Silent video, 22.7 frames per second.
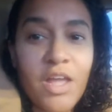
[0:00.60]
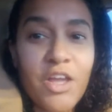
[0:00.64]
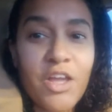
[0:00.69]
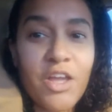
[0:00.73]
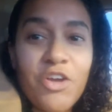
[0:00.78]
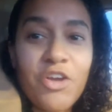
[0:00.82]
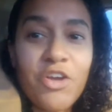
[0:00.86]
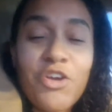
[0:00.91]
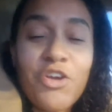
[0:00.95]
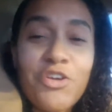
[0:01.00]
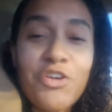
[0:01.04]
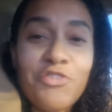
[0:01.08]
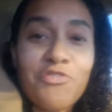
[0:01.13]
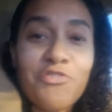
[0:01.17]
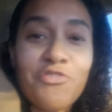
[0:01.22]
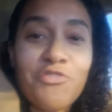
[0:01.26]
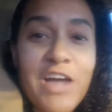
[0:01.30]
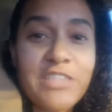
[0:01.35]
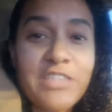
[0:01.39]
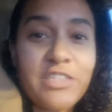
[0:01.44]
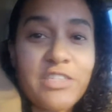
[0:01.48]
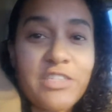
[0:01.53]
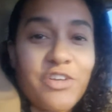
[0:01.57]
Good
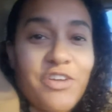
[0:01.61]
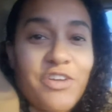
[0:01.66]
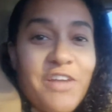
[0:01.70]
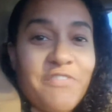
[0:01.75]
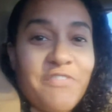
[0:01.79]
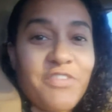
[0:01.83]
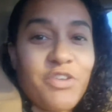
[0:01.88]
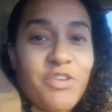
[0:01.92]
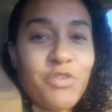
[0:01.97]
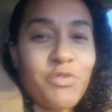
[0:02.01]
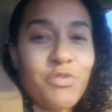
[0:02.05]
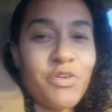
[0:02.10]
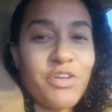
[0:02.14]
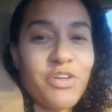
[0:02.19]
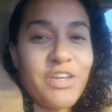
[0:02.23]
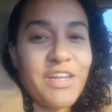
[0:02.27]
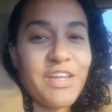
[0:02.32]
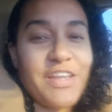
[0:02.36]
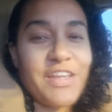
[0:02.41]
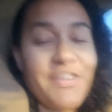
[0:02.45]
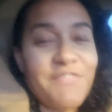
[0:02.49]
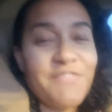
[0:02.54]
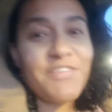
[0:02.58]
rising, good afternoon, good
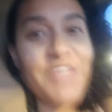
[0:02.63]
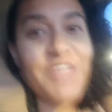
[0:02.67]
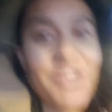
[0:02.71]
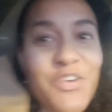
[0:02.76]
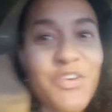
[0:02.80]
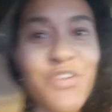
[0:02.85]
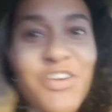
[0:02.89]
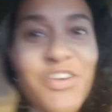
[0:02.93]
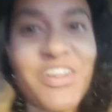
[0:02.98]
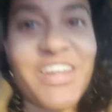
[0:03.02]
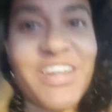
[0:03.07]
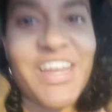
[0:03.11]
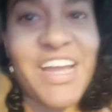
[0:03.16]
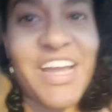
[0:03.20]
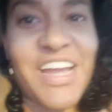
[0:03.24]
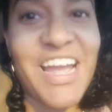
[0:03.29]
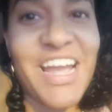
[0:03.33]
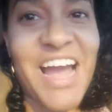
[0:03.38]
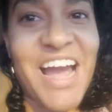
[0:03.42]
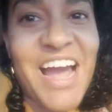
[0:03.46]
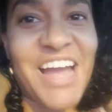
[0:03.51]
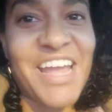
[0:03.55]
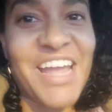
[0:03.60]
evening, or good
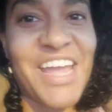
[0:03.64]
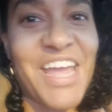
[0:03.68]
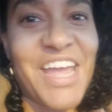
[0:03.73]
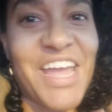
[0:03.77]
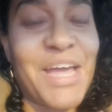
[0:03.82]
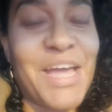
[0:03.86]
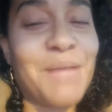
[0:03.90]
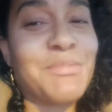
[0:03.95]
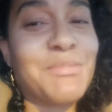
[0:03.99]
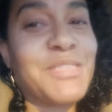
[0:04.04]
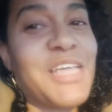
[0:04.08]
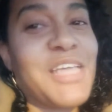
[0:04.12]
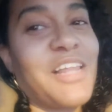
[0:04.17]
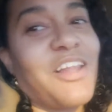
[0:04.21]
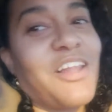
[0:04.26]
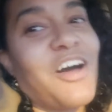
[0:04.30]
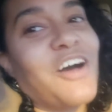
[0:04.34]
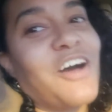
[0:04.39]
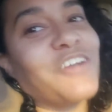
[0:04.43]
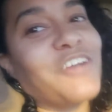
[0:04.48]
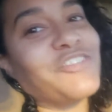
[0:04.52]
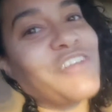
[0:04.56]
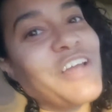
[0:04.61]
night. I am Taylor
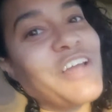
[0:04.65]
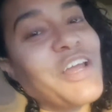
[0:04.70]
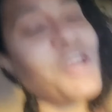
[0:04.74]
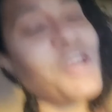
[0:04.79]
Andre.